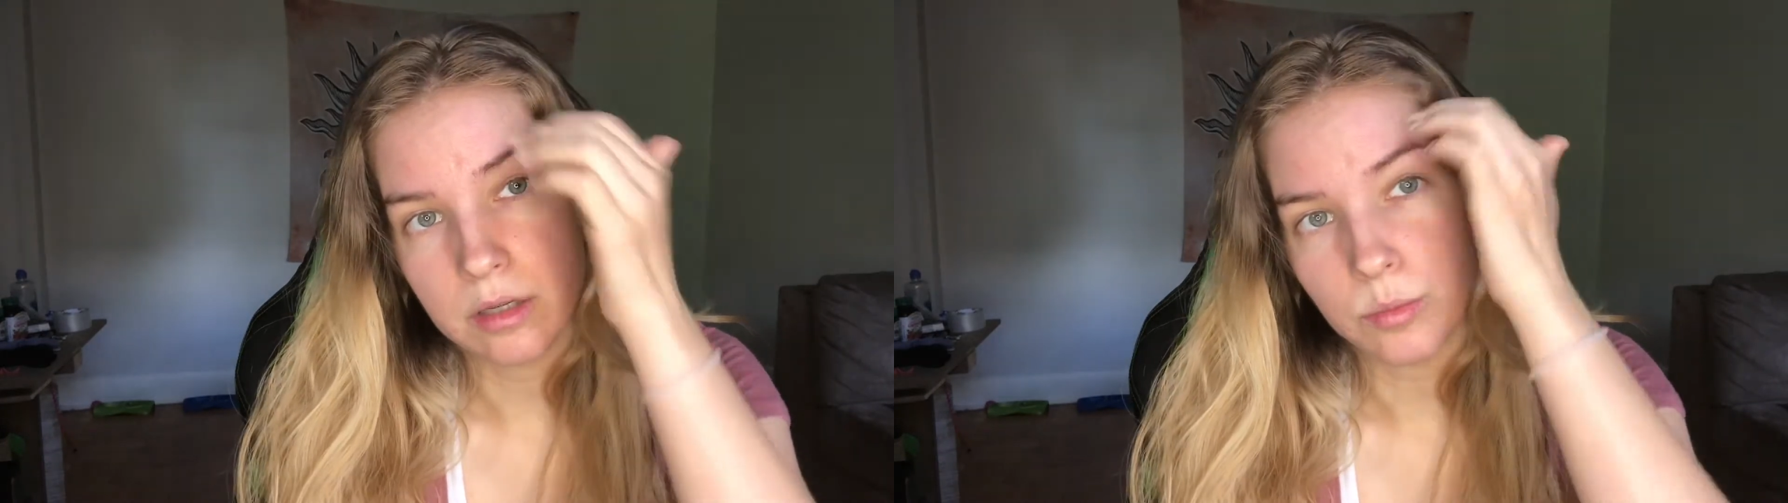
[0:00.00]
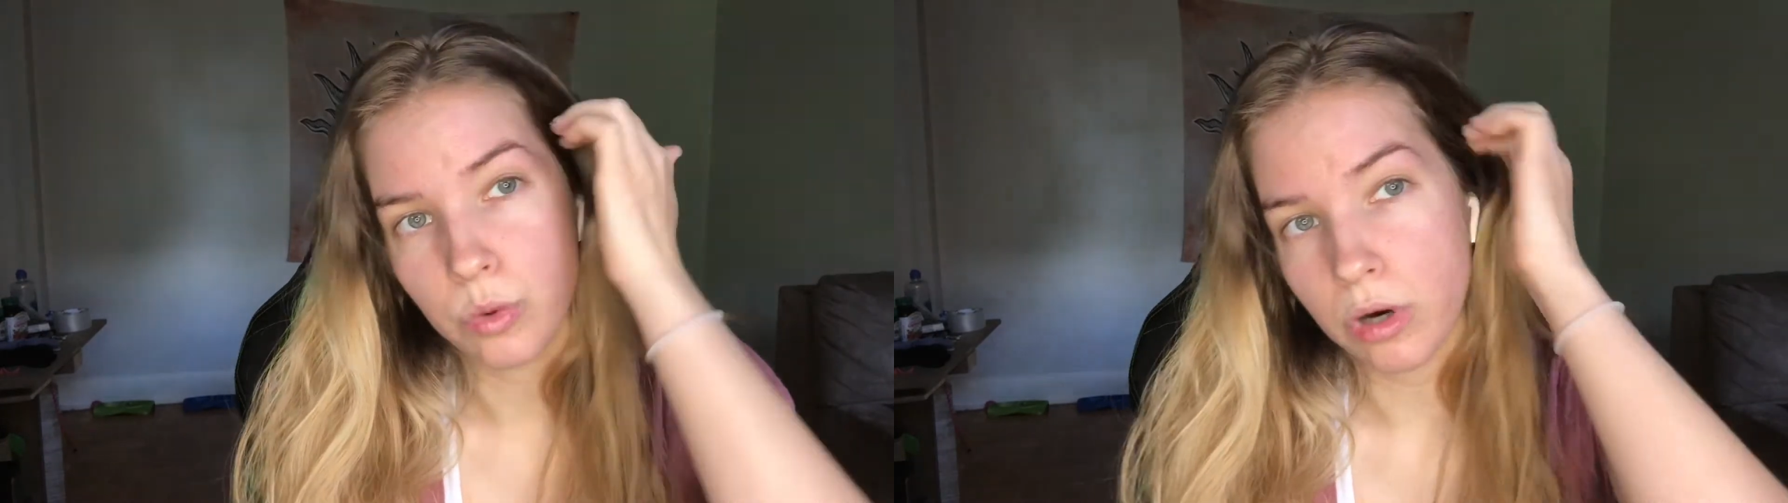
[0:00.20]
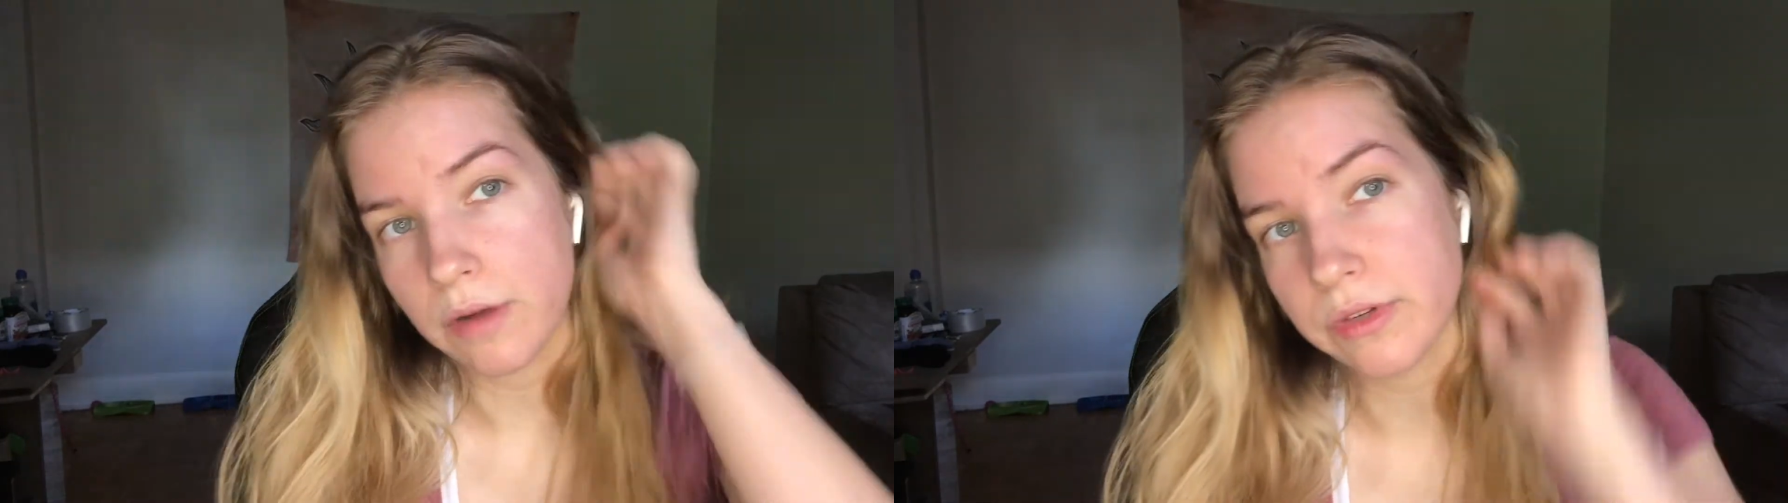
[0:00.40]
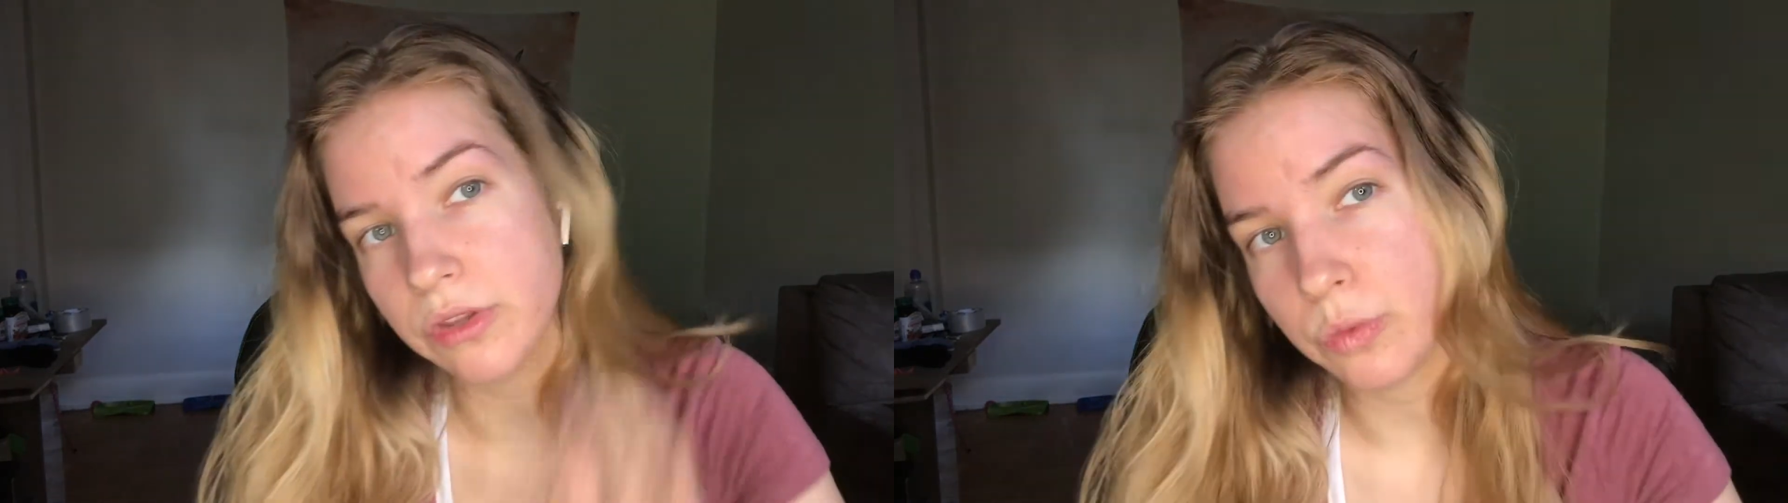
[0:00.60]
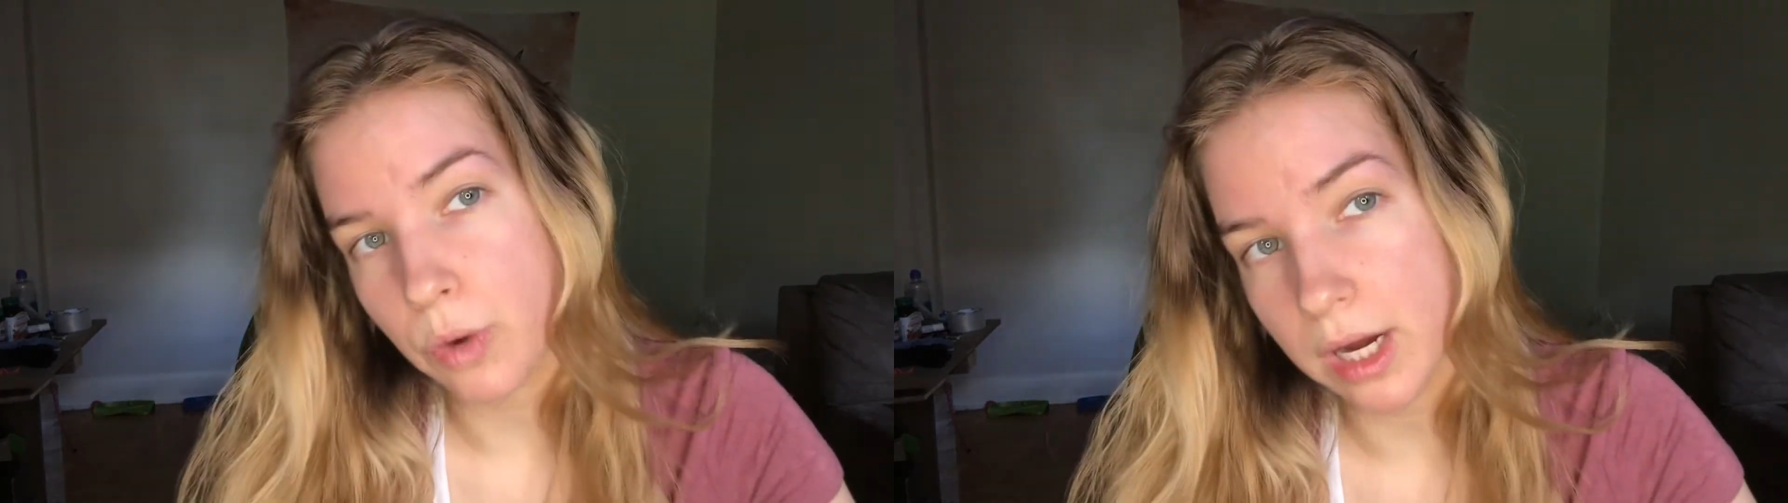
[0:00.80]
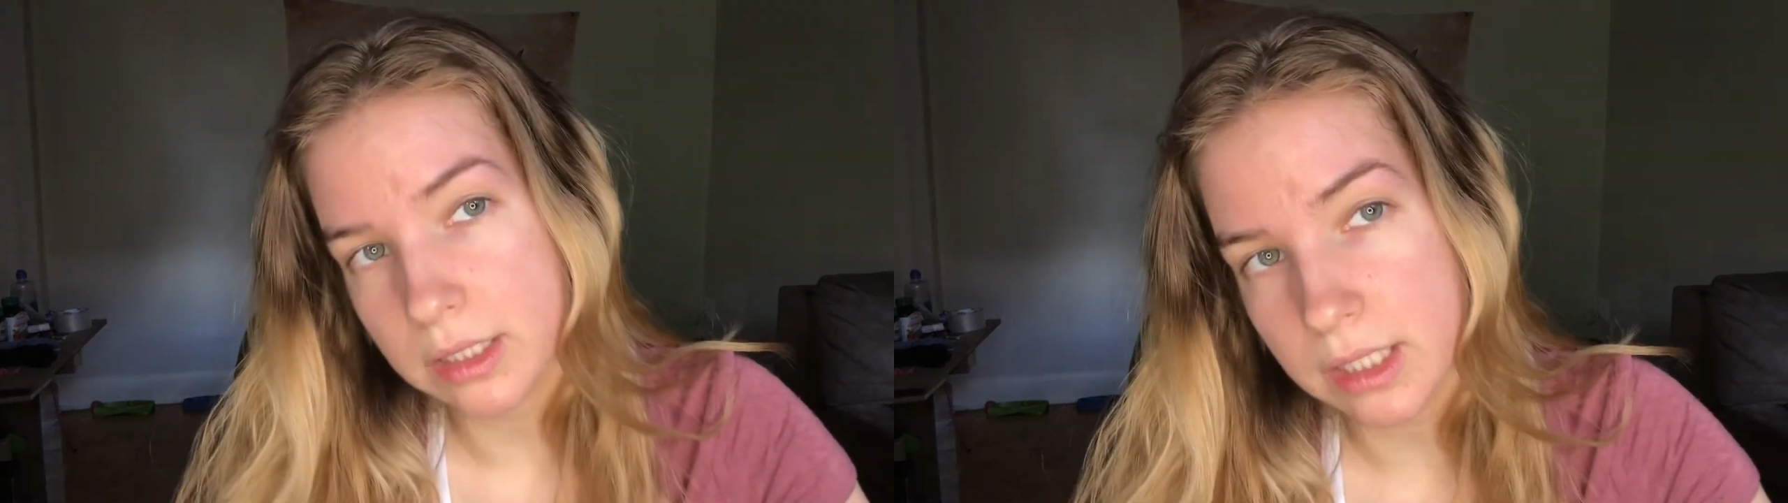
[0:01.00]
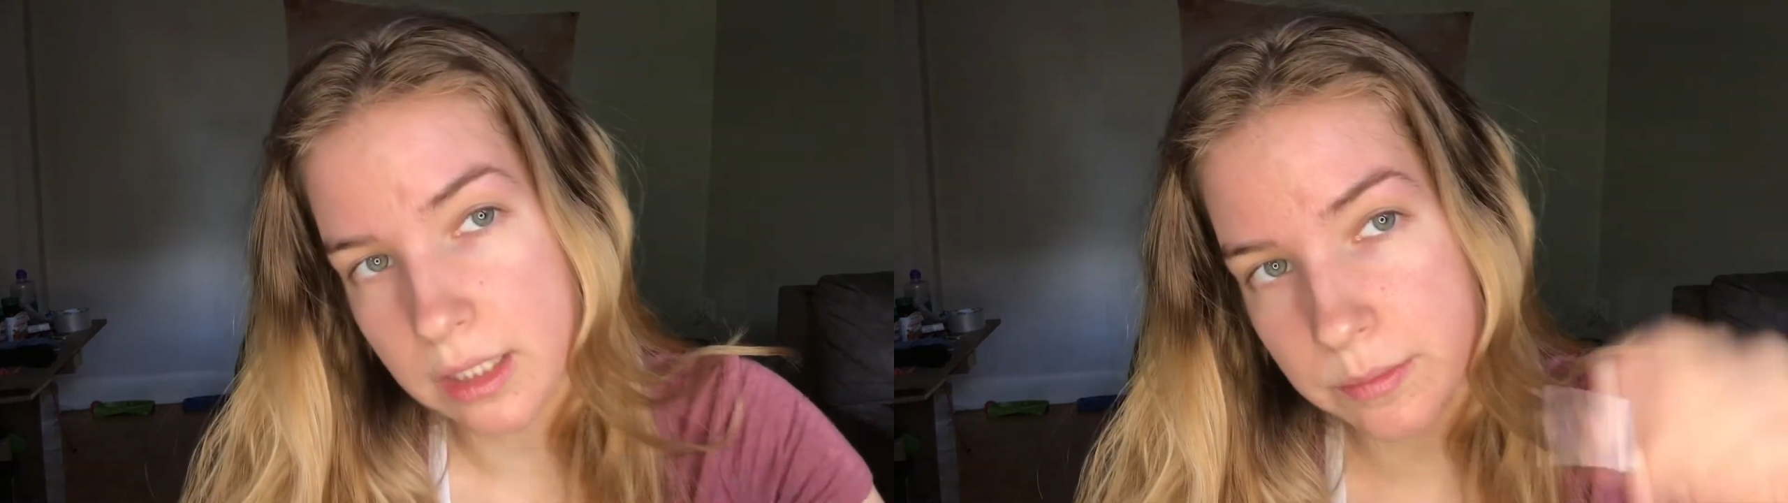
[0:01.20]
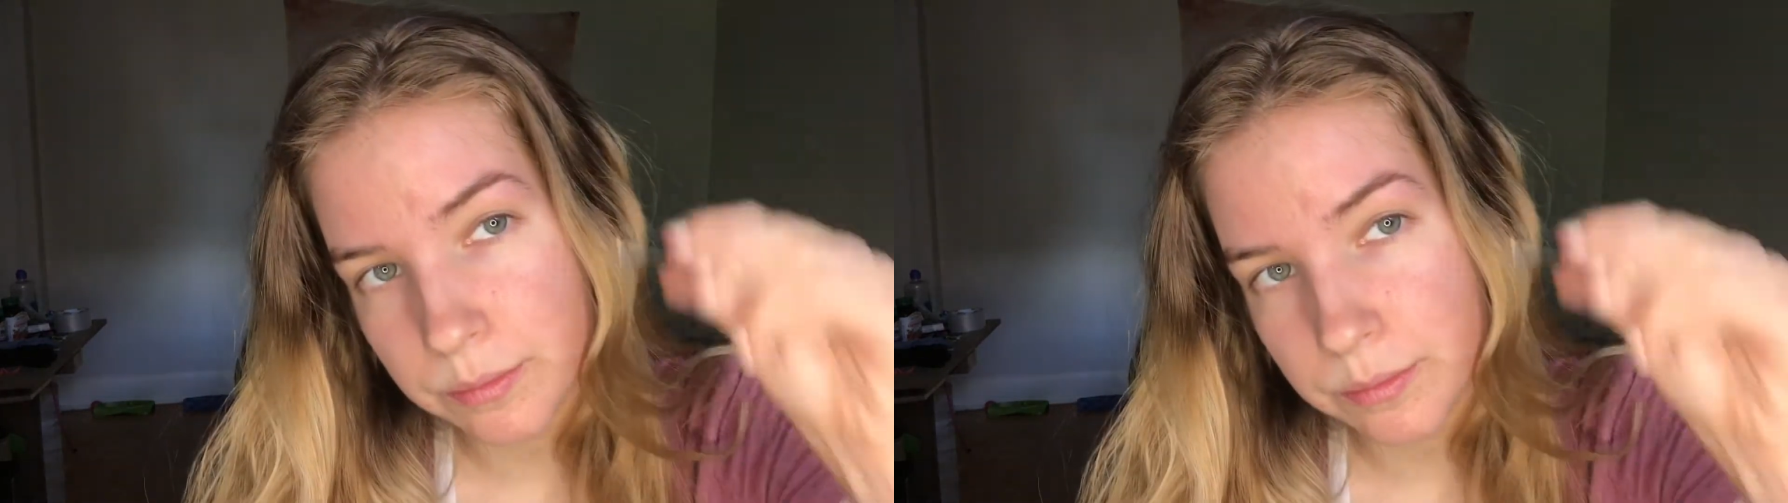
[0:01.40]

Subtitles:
more often than waxing.